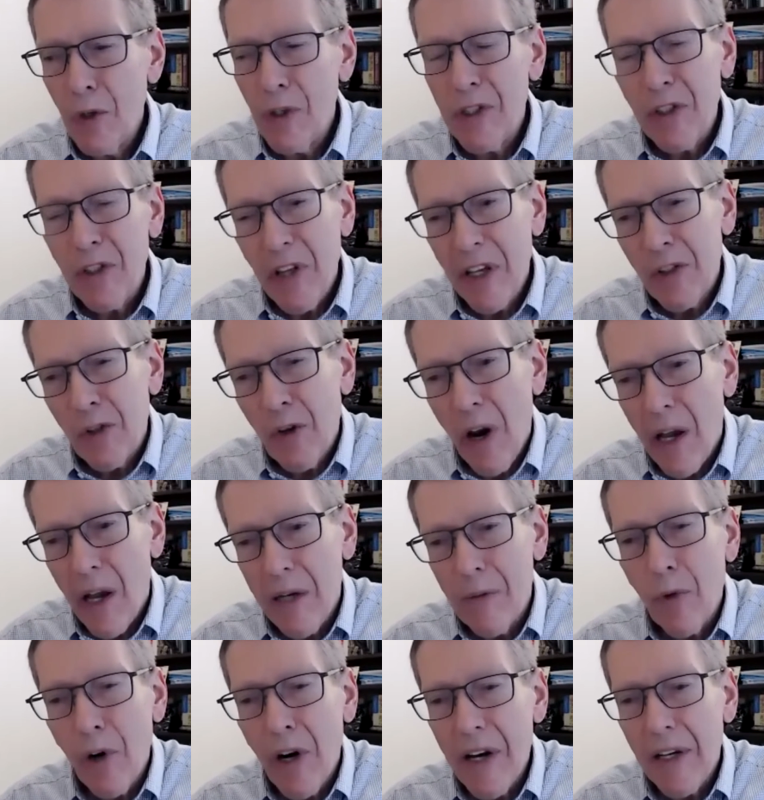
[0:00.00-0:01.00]
is they try
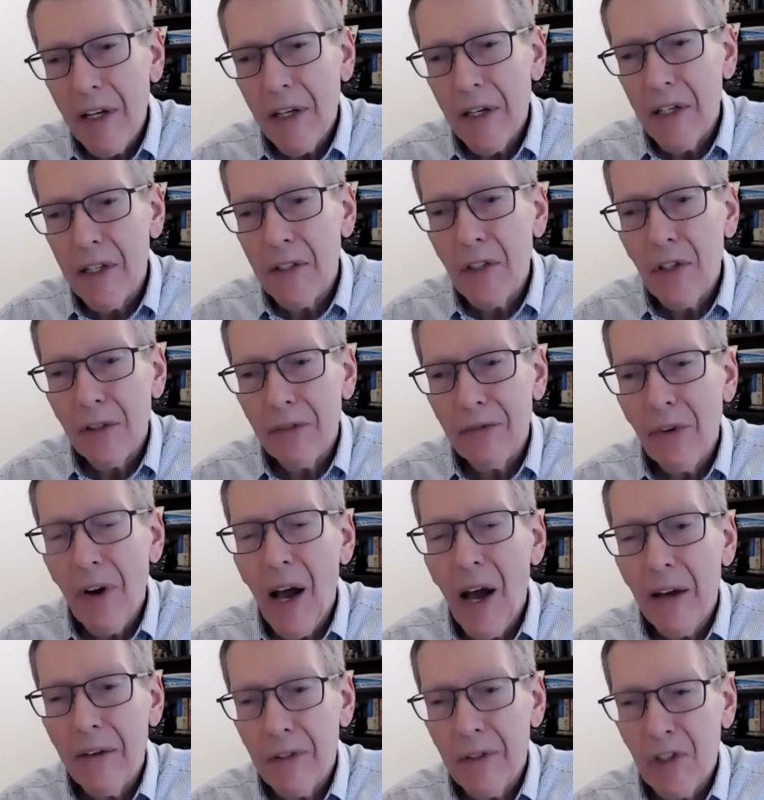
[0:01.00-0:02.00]
and break it into
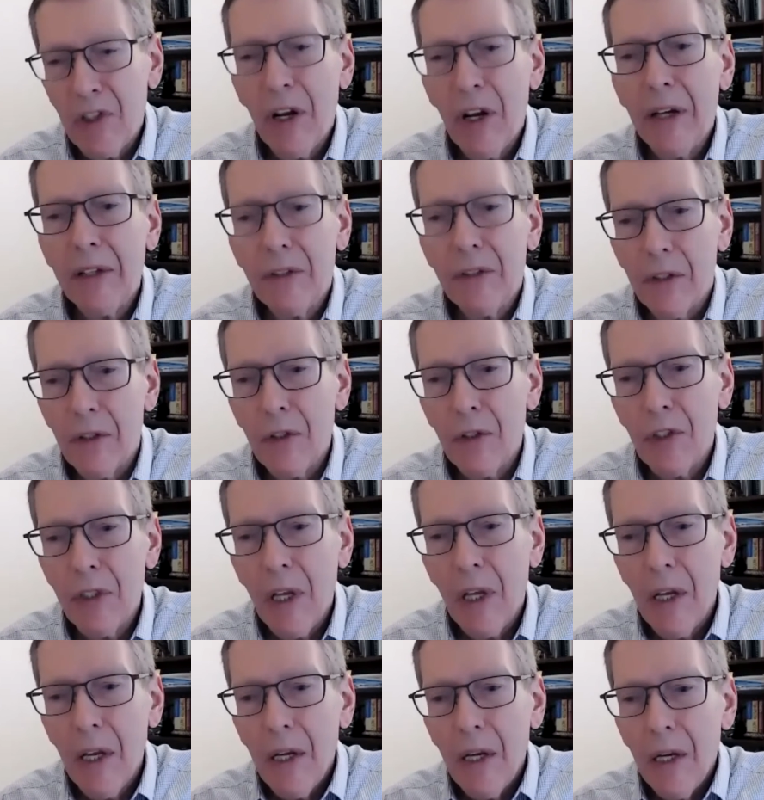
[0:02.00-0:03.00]
5 sectors.
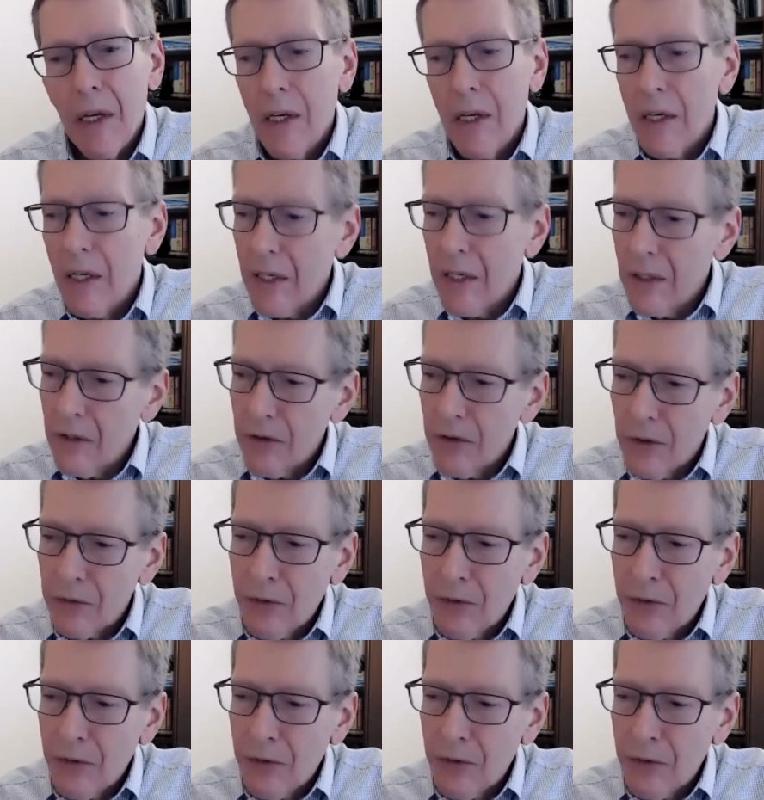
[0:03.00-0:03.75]
The